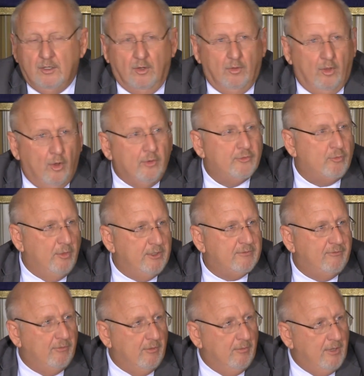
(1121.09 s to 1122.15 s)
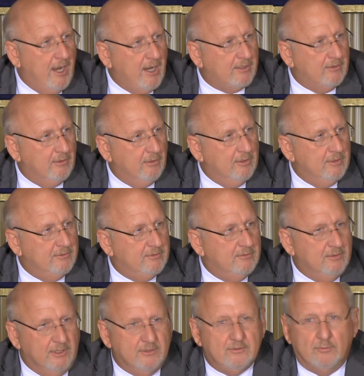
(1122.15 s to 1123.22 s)
lowest risk for a reactor is
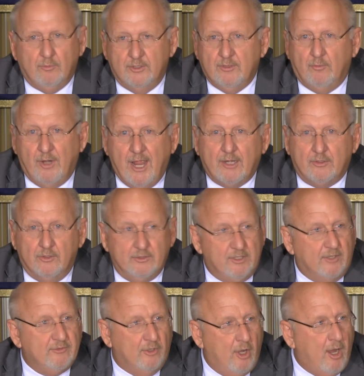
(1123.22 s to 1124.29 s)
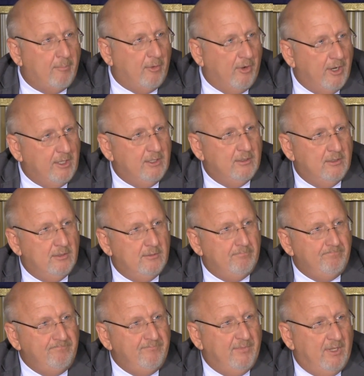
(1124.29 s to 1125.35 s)
a reactor that doesn't operate,
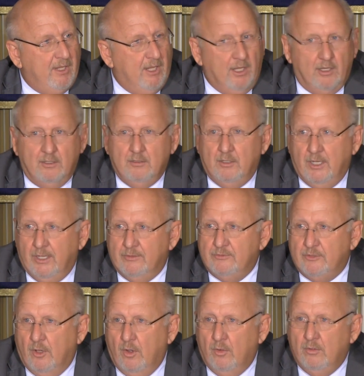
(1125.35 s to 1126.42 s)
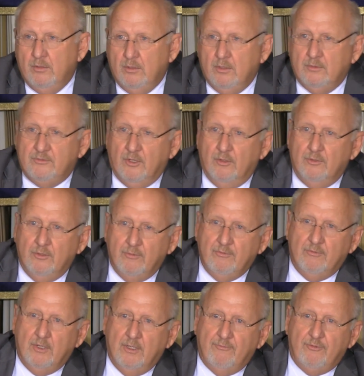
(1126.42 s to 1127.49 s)
and so
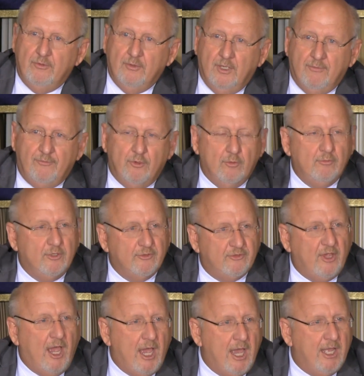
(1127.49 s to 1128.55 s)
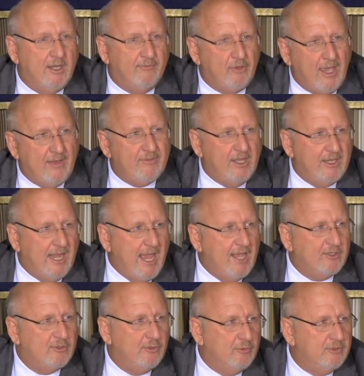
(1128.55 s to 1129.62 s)
if you have that
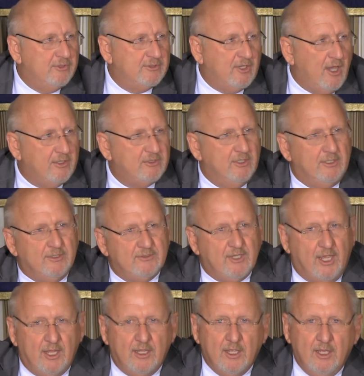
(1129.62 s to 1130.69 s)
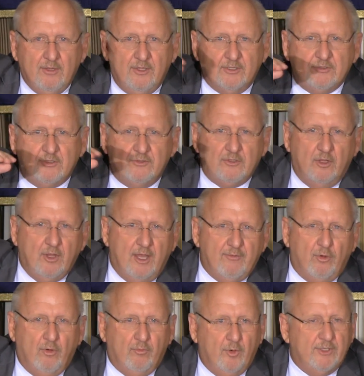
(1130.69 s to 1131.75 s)
national discussion and say this is the
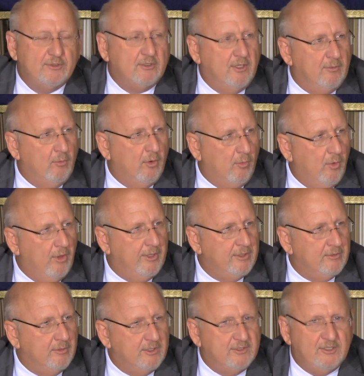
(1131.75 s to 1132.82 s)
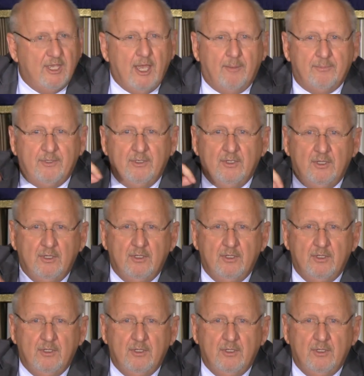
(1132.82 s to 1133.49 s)
level of risk that we're willing to accept,